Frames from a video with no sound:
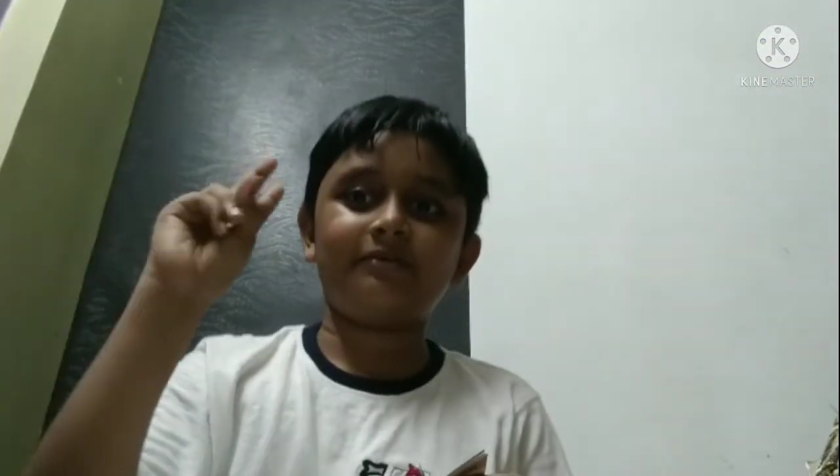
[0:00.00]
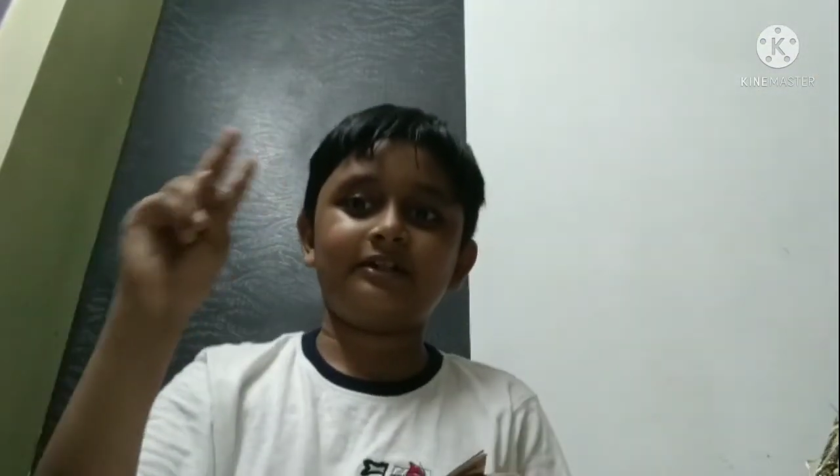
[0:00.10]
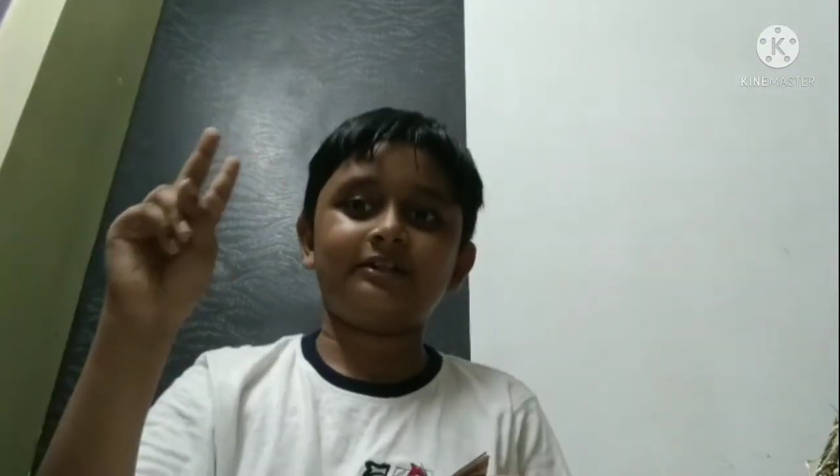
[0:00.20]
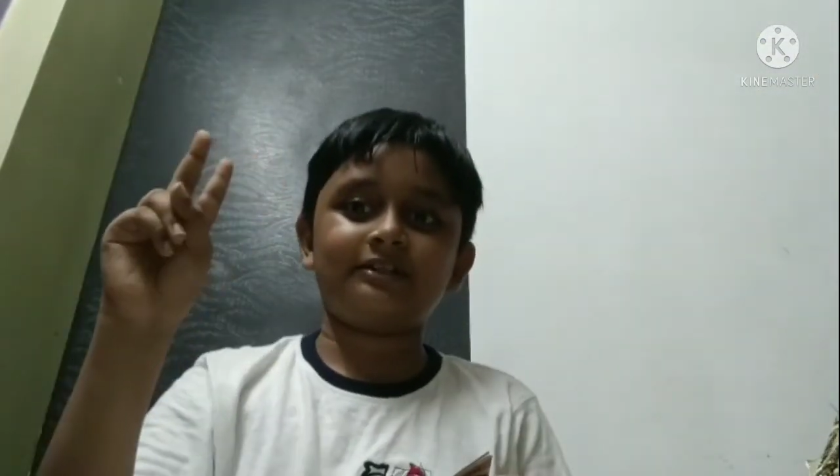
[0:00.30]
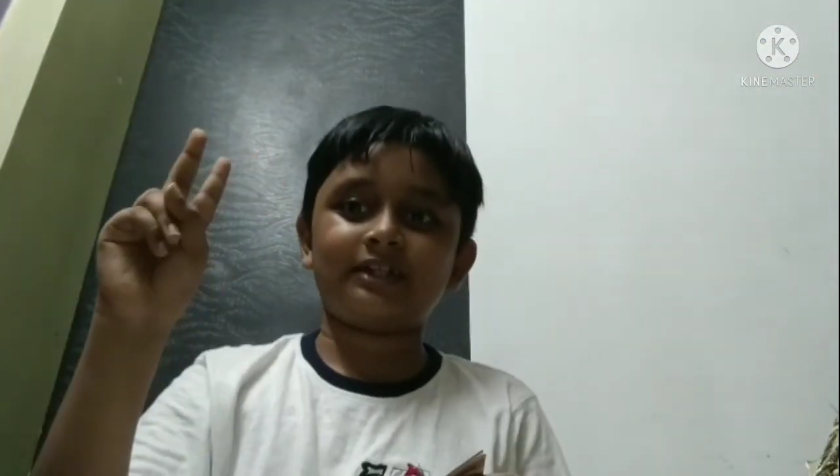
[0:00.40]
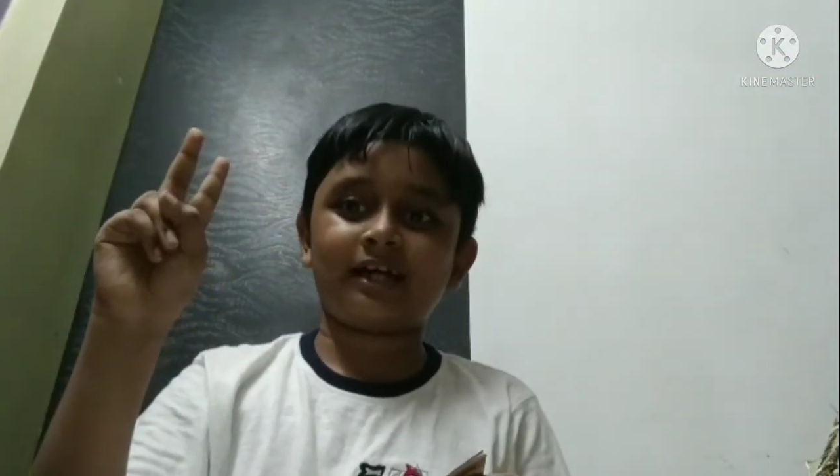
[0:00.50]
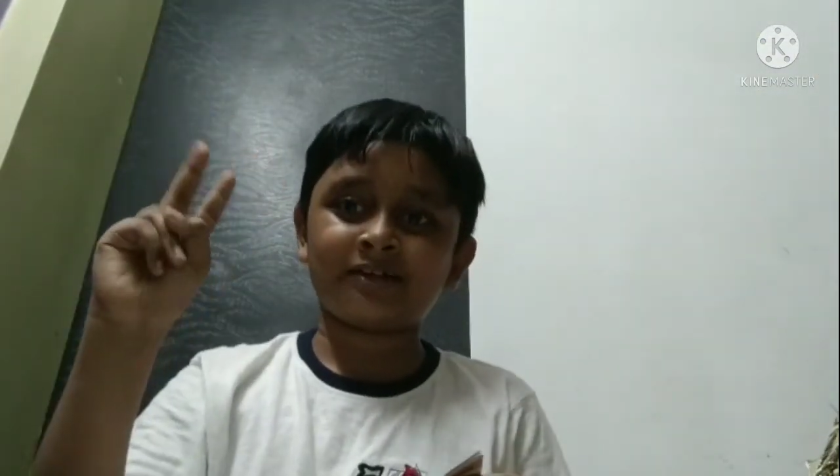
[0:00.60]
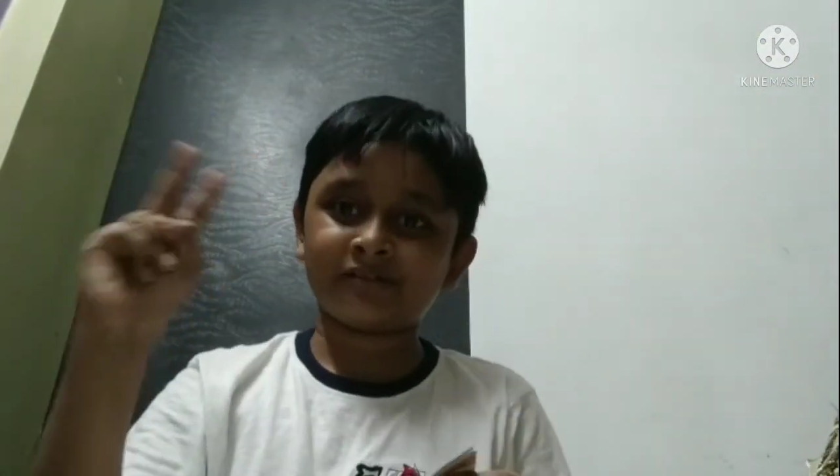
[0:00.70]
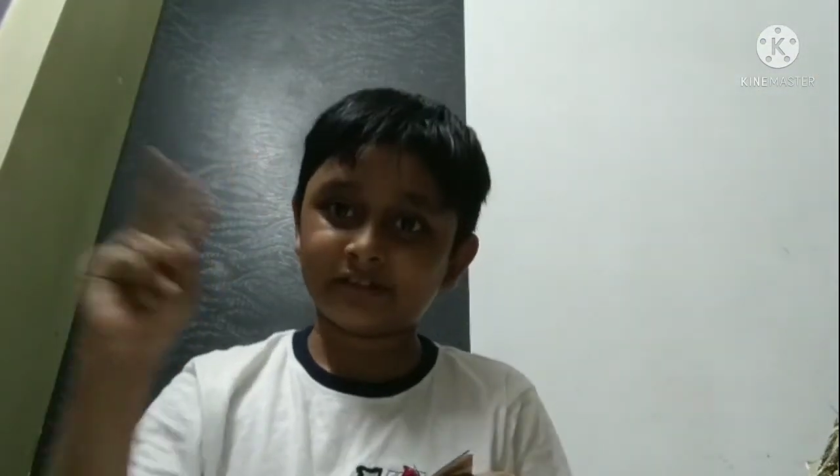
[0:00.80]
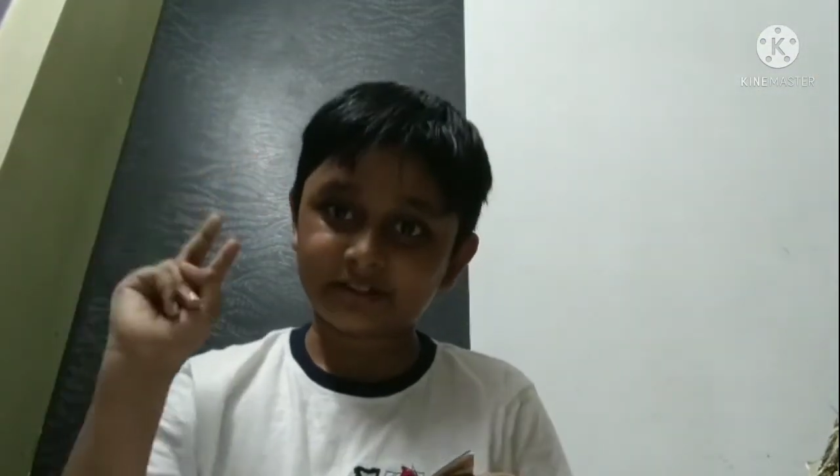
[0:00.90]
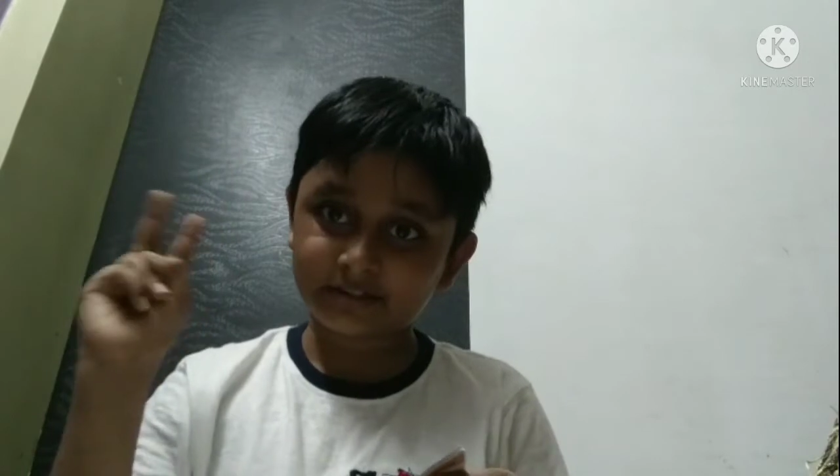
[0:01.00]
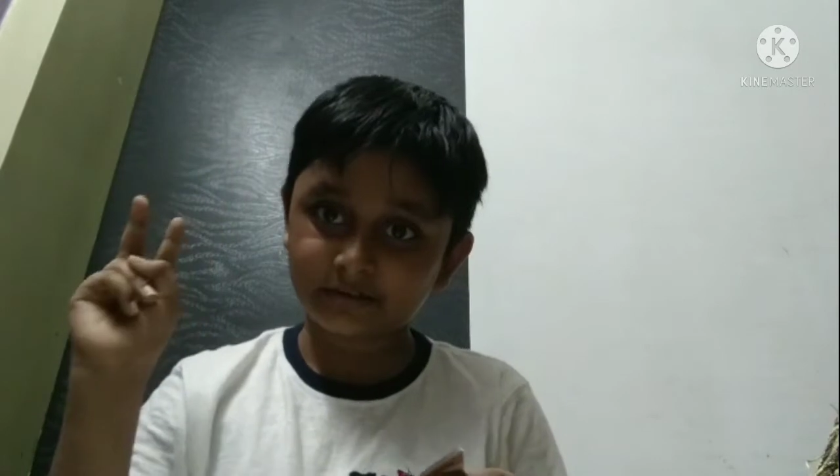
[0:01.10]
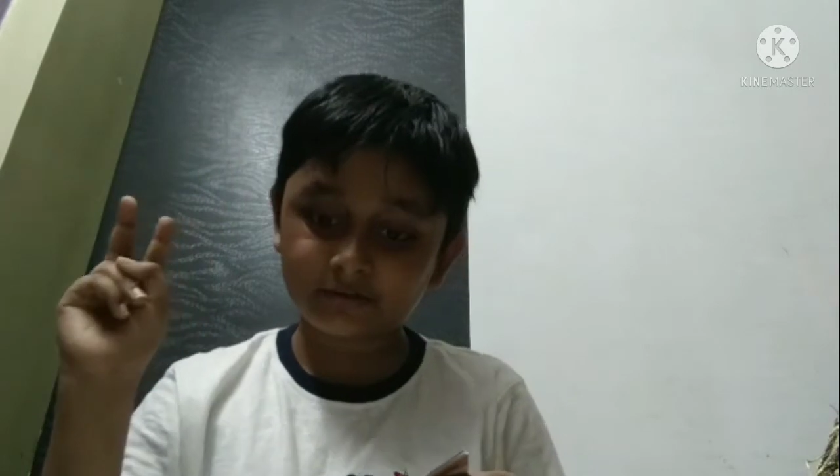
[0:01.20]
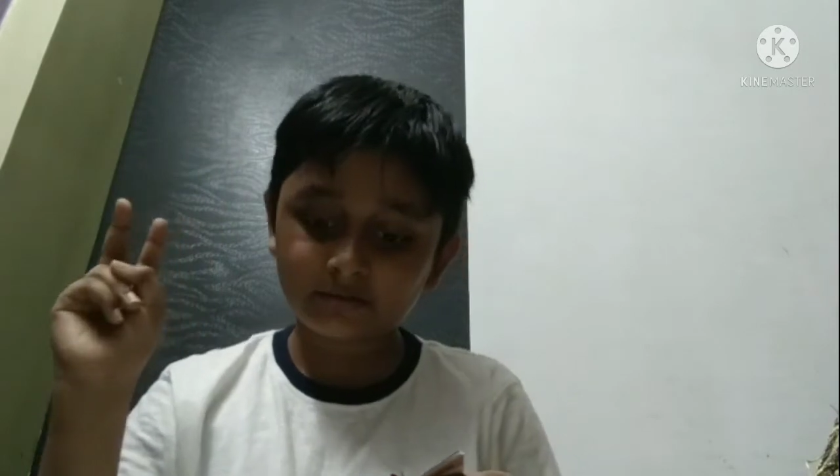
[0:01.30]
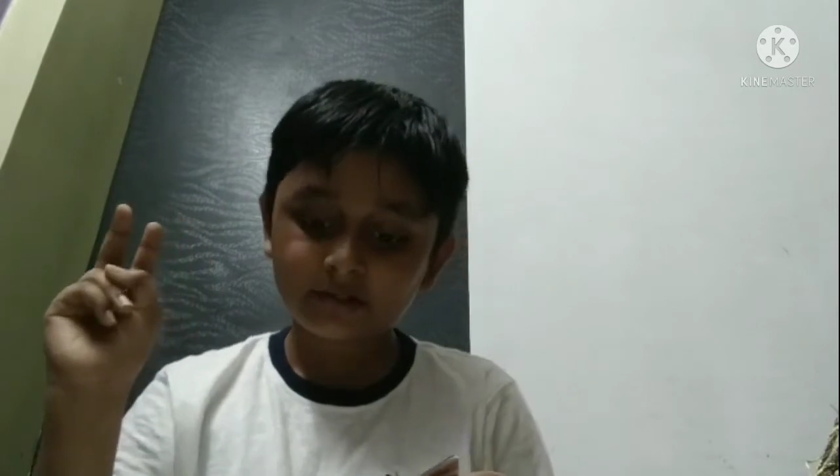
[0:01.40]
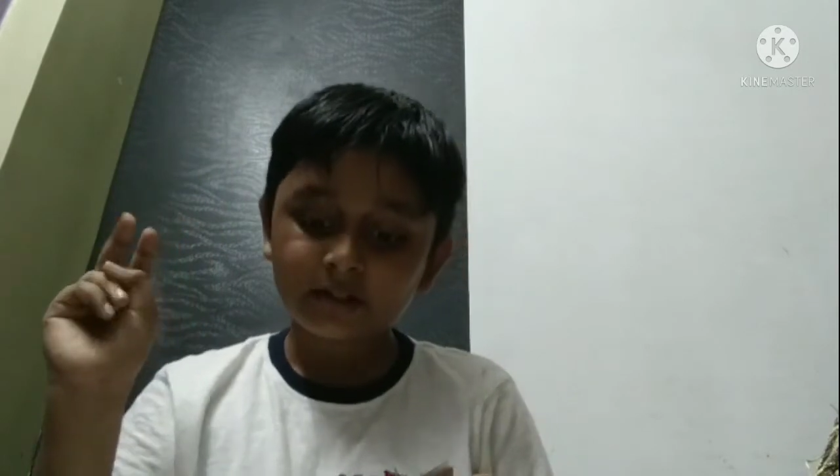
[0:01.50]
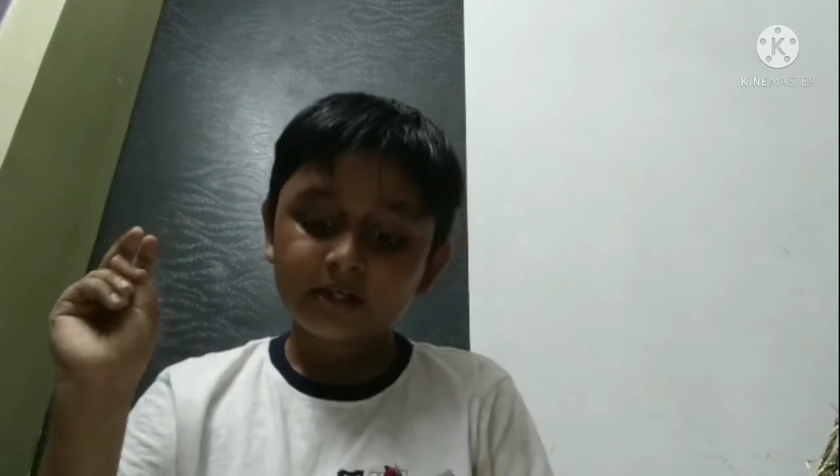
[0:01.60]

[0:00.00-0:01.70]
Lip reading: but it's actually 2.